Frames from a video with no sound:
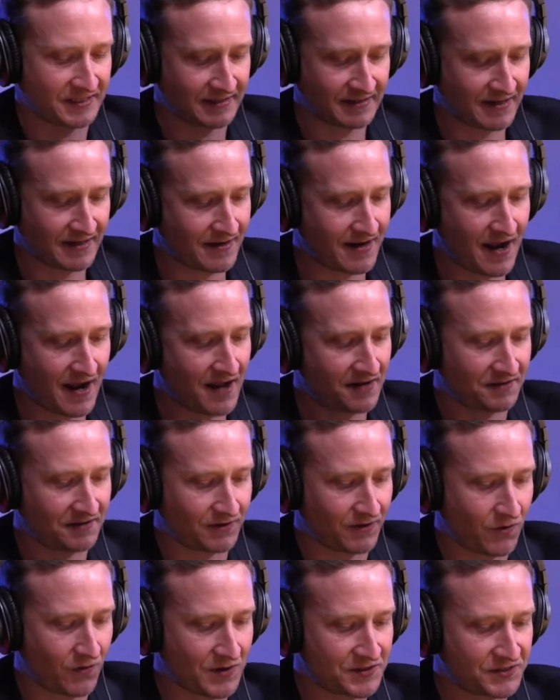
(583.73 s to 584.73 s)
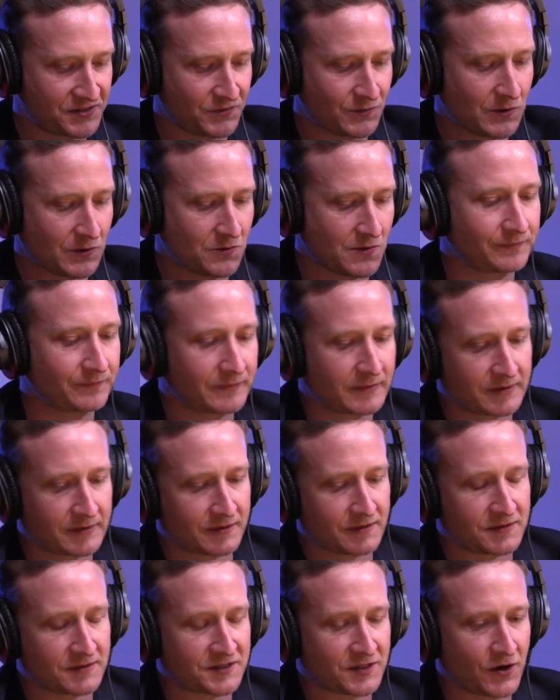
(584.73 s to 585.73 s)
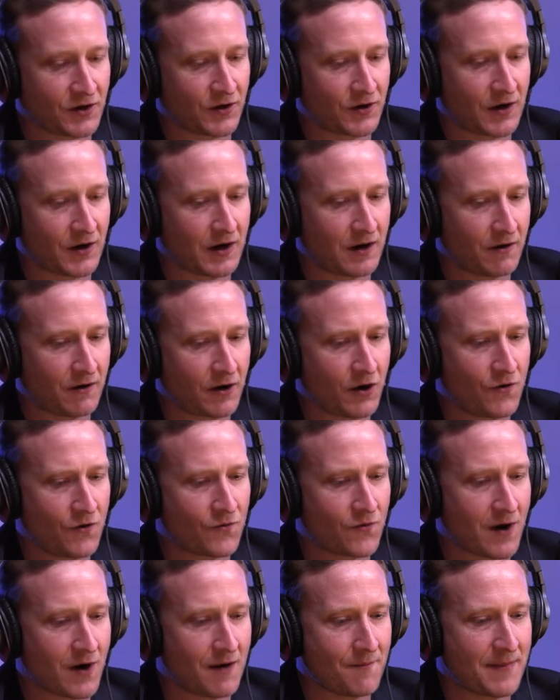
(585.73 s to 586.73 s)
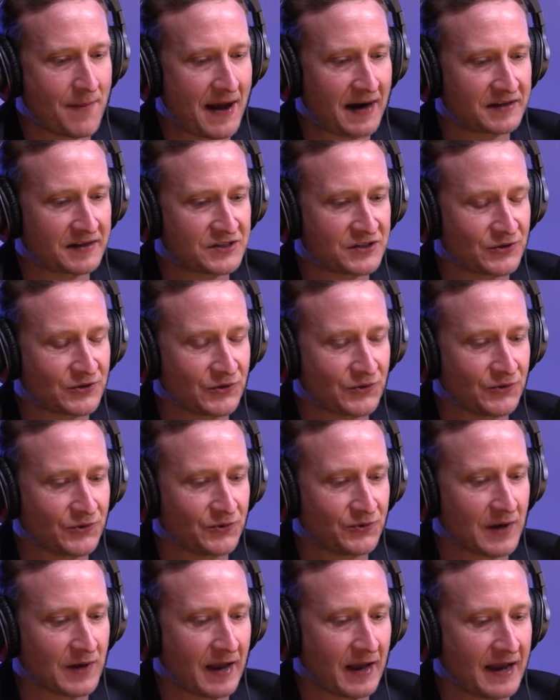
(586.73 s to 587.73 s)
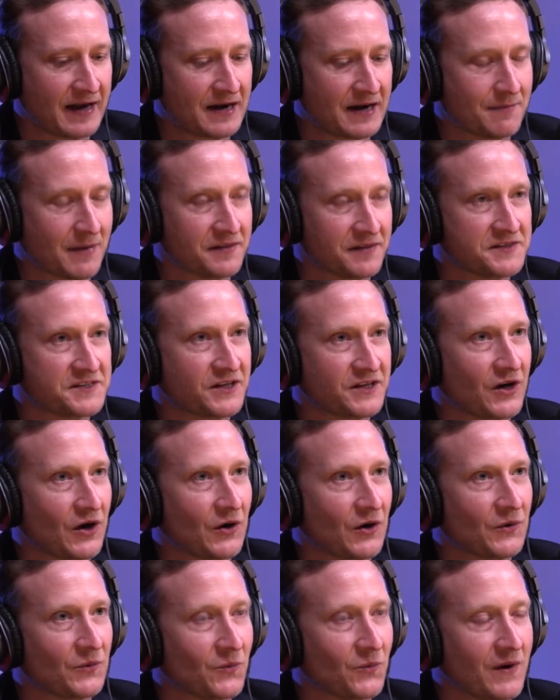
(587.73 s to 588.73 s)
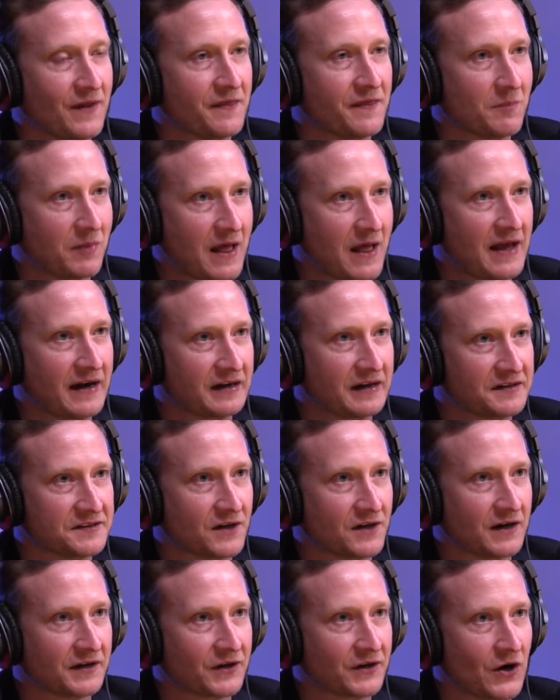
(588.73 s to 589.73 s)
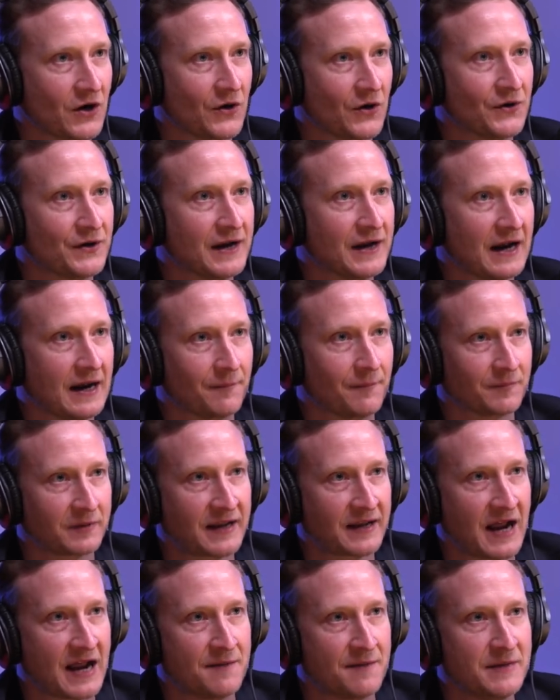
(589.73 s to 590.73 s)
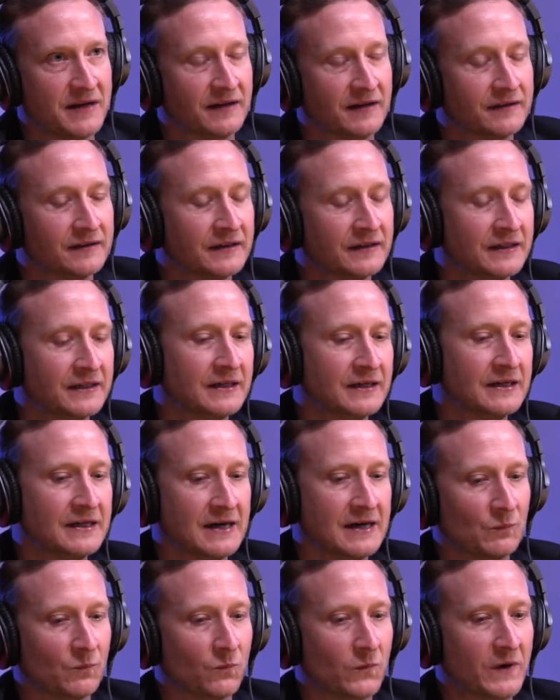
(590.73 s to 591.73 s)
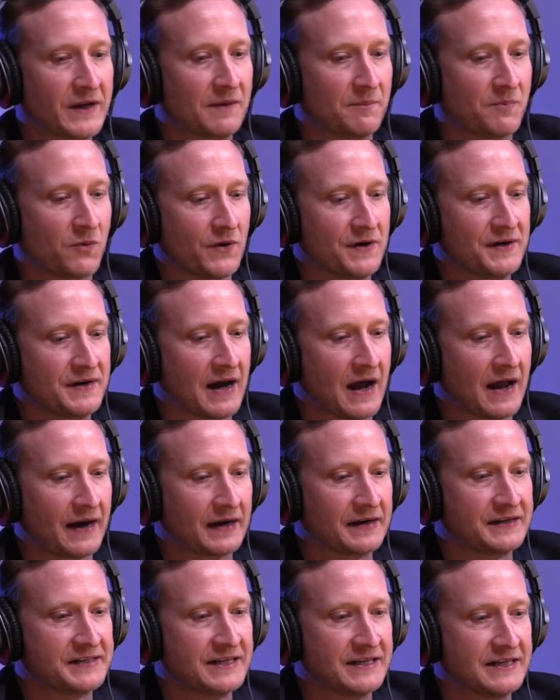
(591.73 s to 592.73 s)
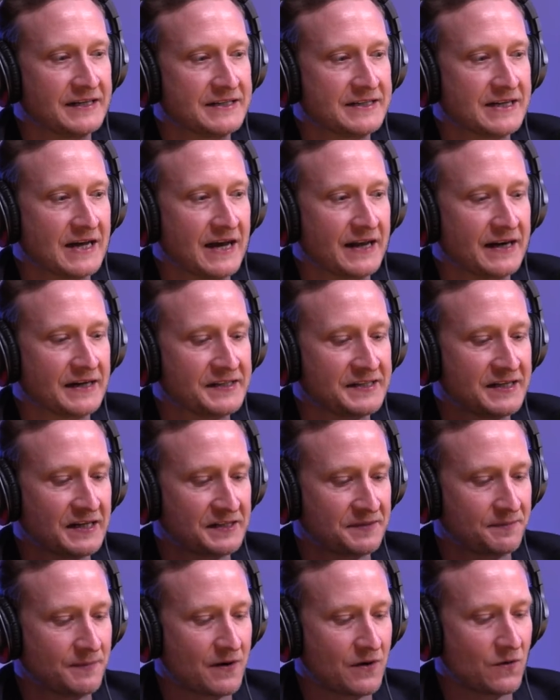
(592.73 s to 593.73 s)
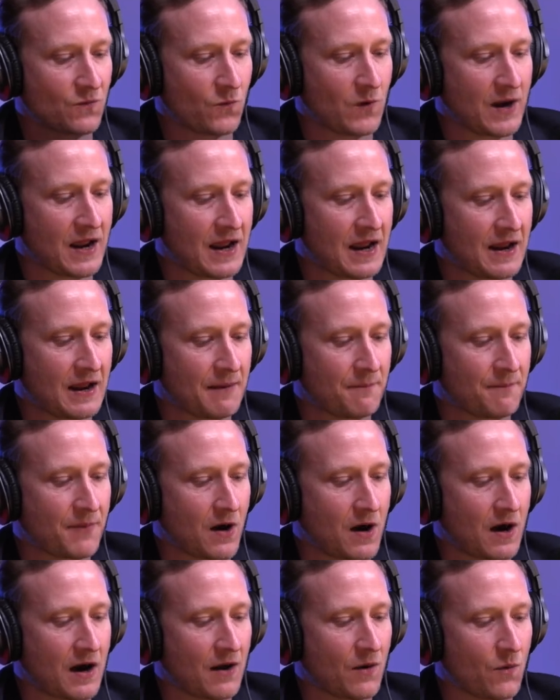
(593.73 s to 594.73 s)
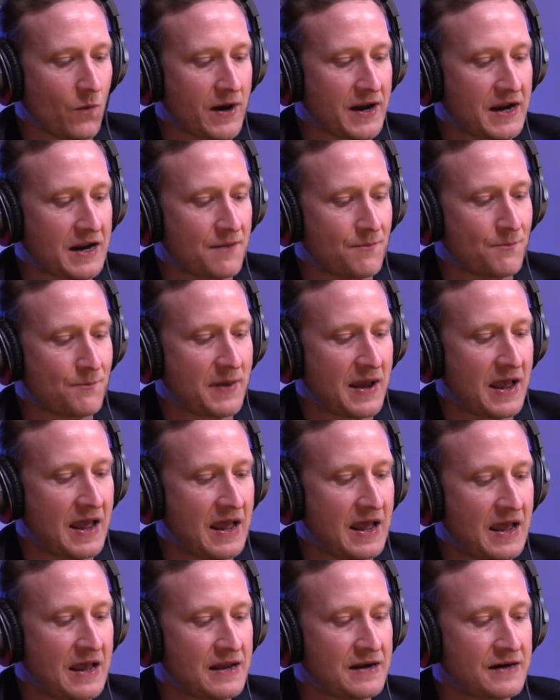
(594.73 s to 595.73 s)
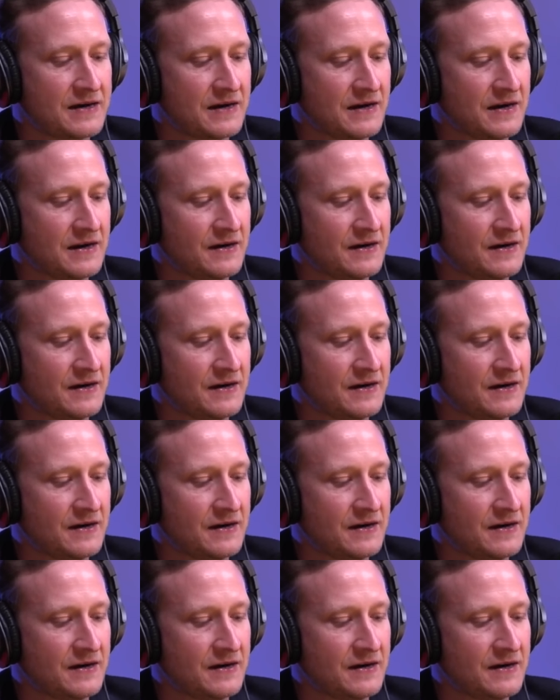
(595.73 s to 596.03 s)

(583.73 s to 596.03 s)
a, an excellent question, Will. So I'll go right back to 18 months ago when the planning and design code um, came in. We at Point Data did an assessment whereby we compared